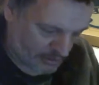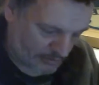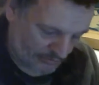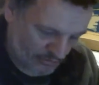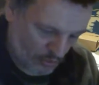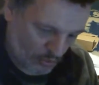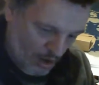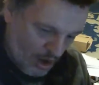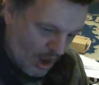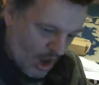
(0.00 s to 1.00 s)
Arma 2
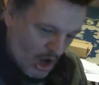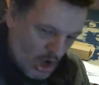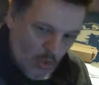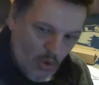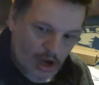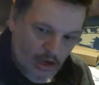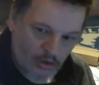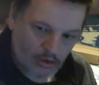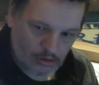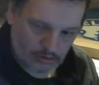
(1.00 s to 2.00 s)
quite a
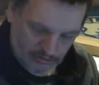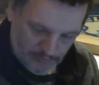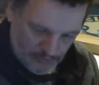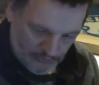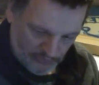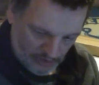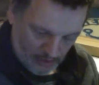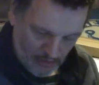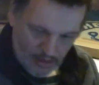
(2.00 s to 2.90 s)
lot, to be honest with you.